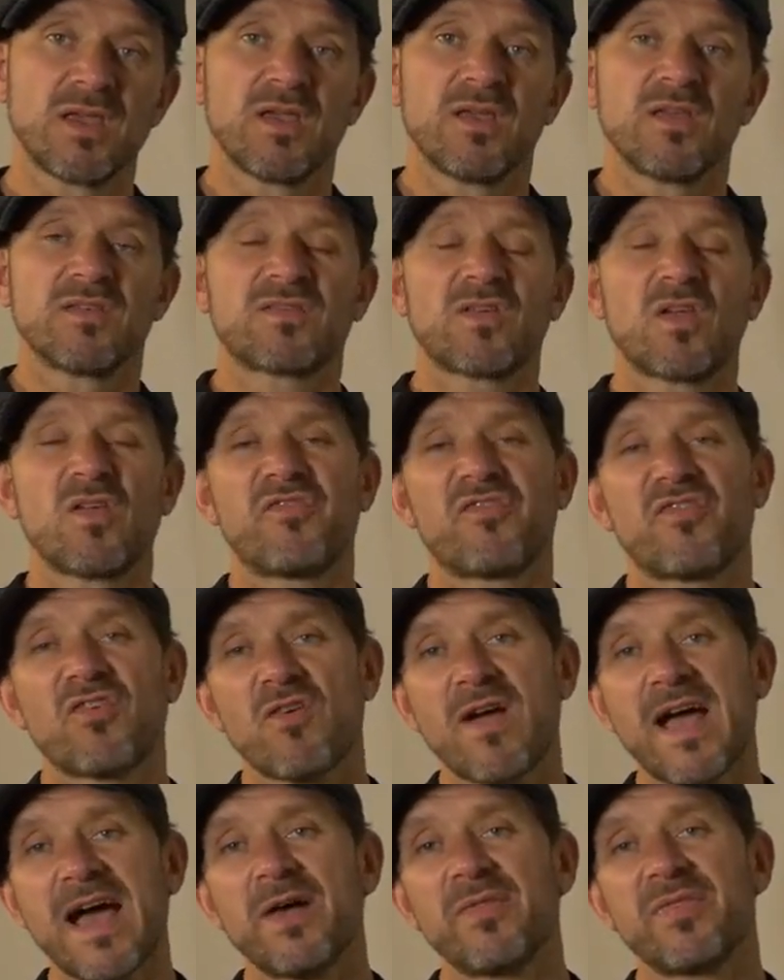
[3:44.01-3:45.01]
So
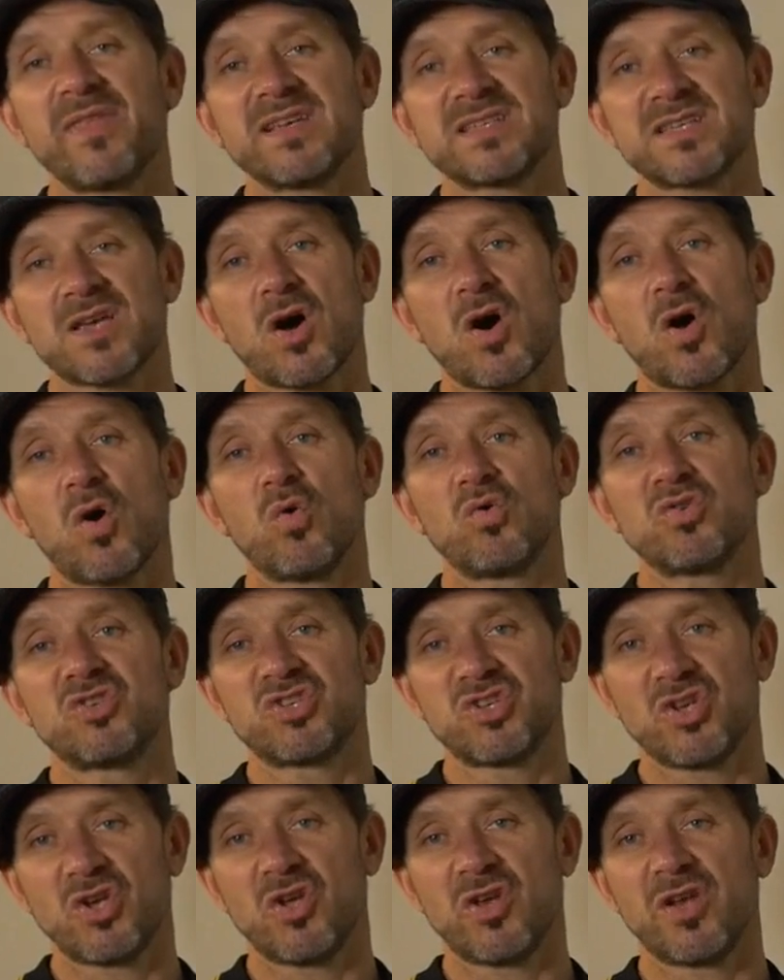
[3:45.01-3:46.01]
throughout this whole
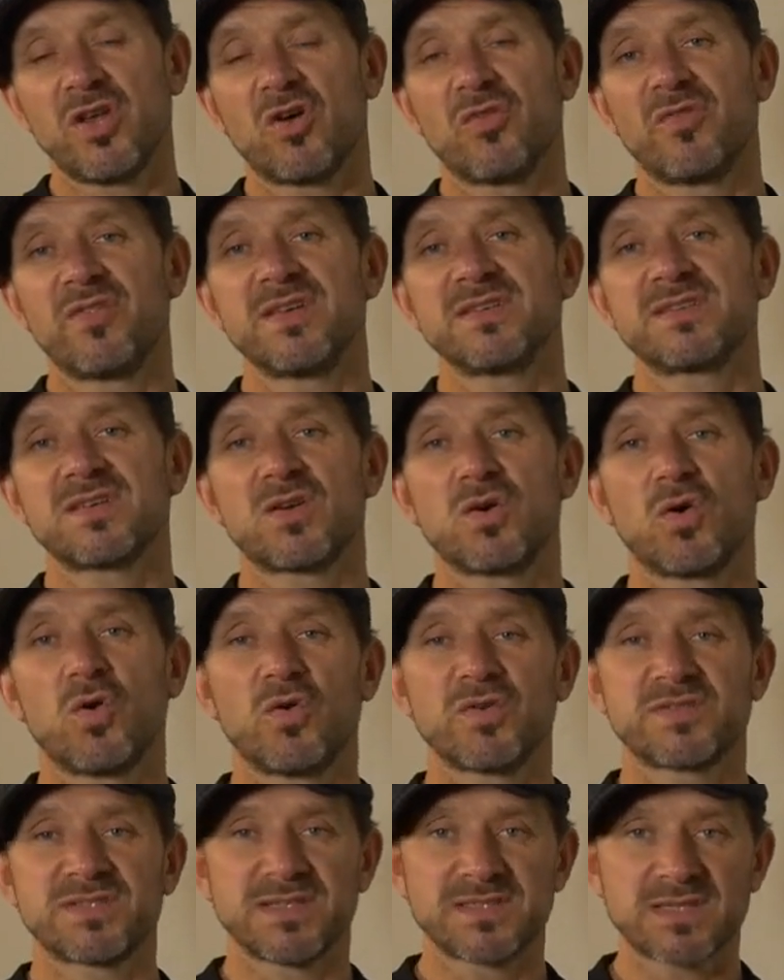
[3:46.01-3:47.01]
journey on this
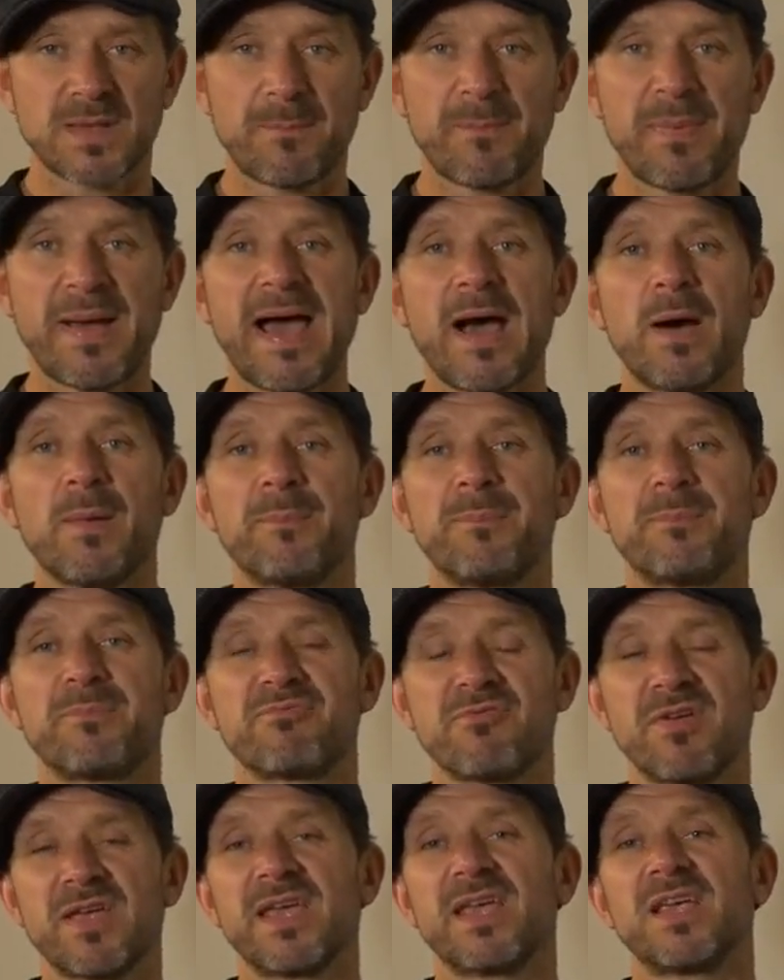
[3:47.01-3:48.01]
course is about
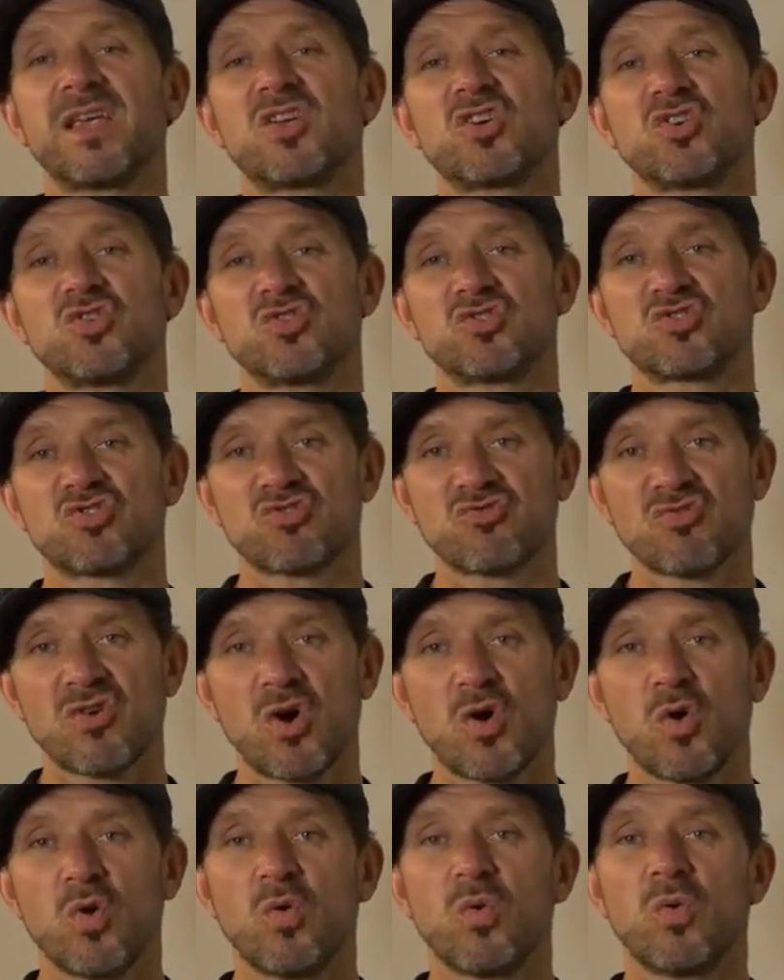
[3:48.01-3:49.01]
bringing
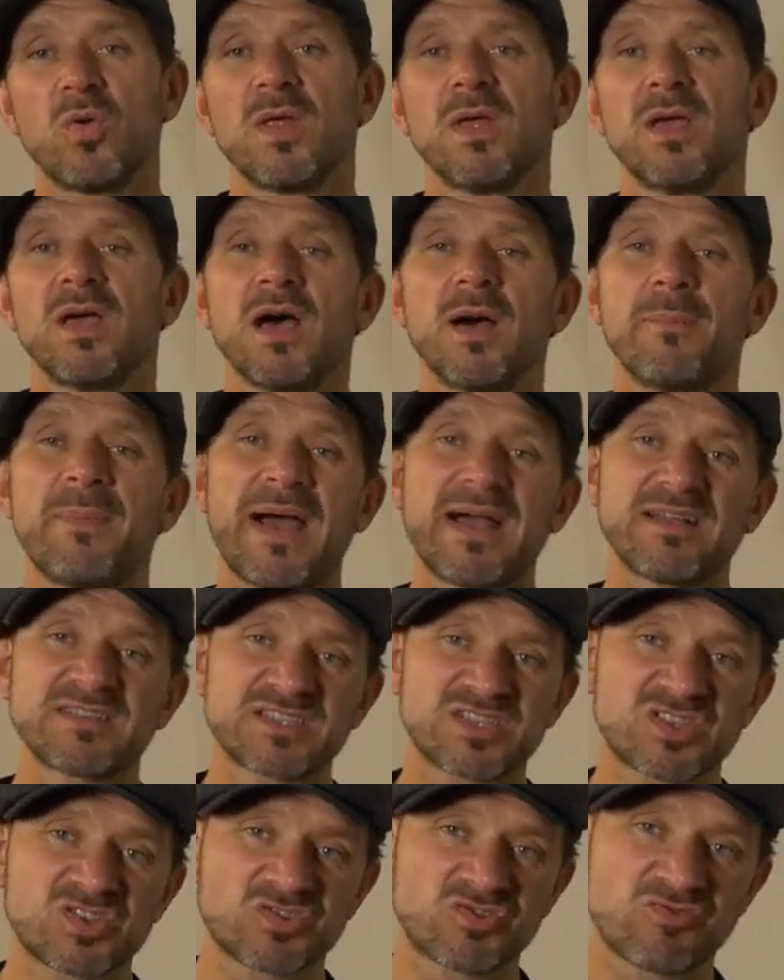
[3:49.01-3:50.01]
control, about
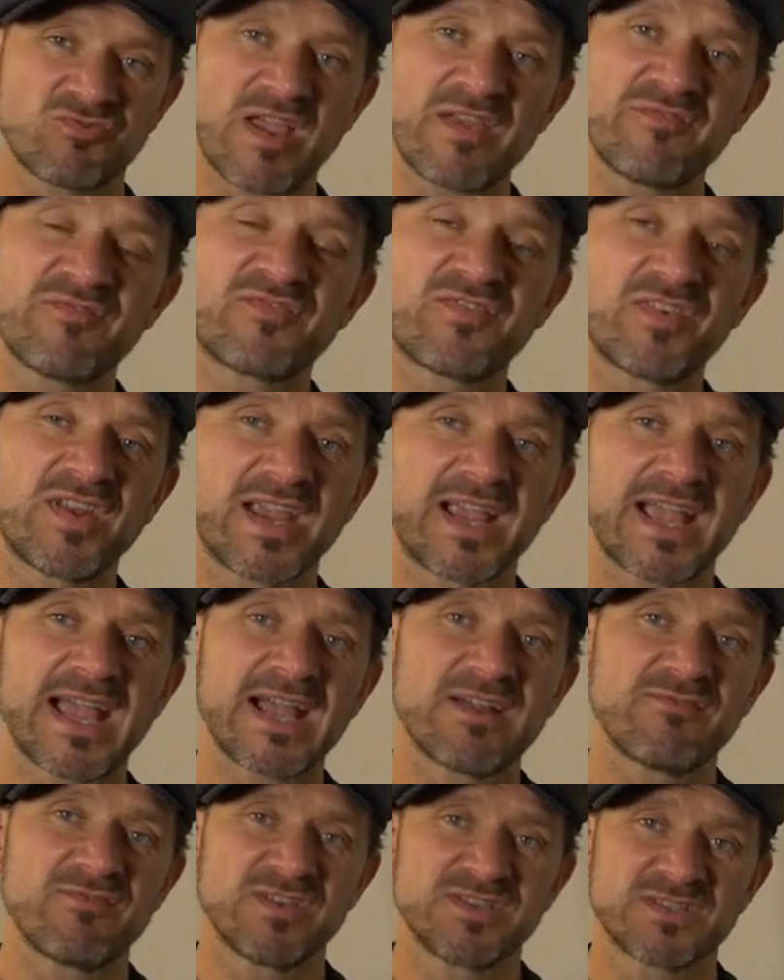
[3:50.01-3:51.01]
strengthening
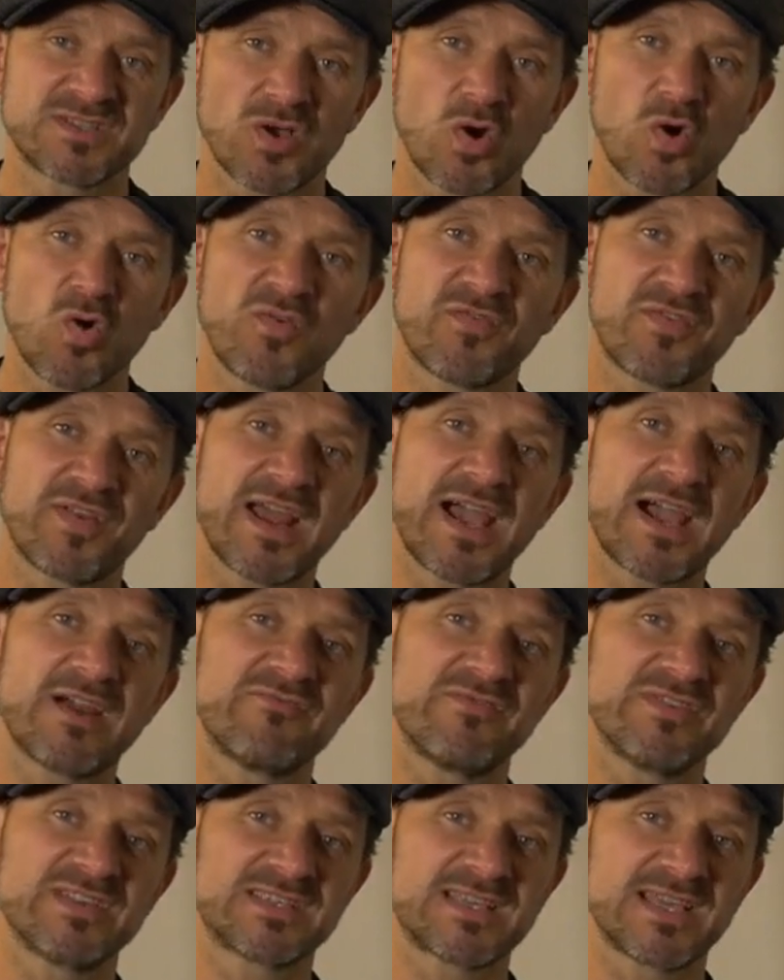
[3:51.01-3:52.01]
our resolve and our
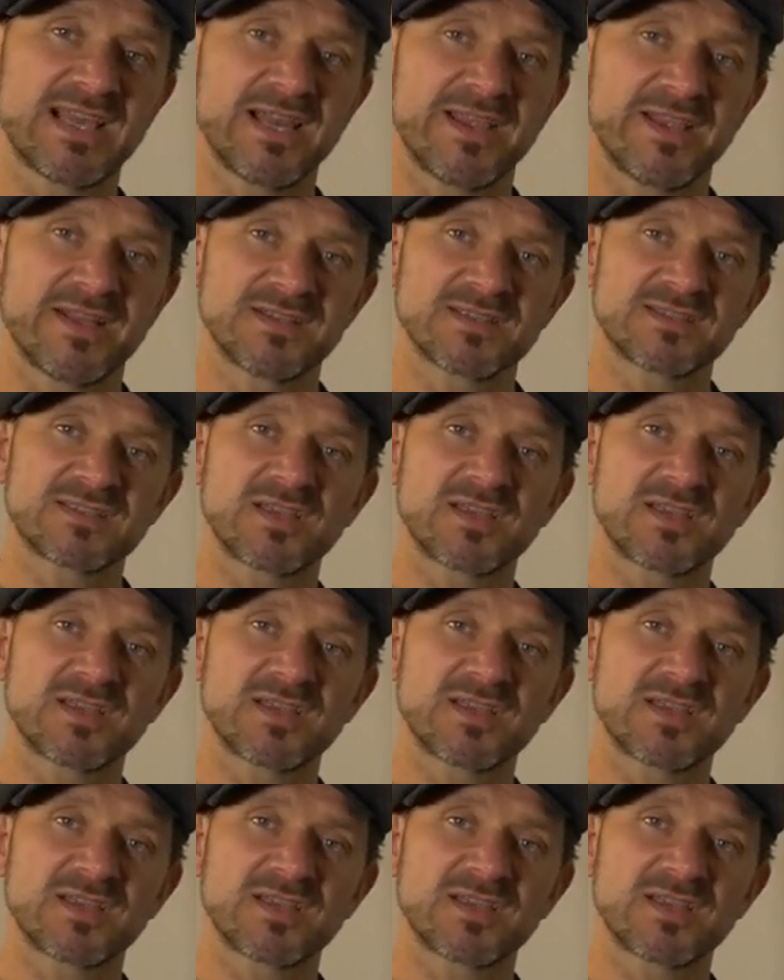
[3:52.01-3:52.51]
resilience.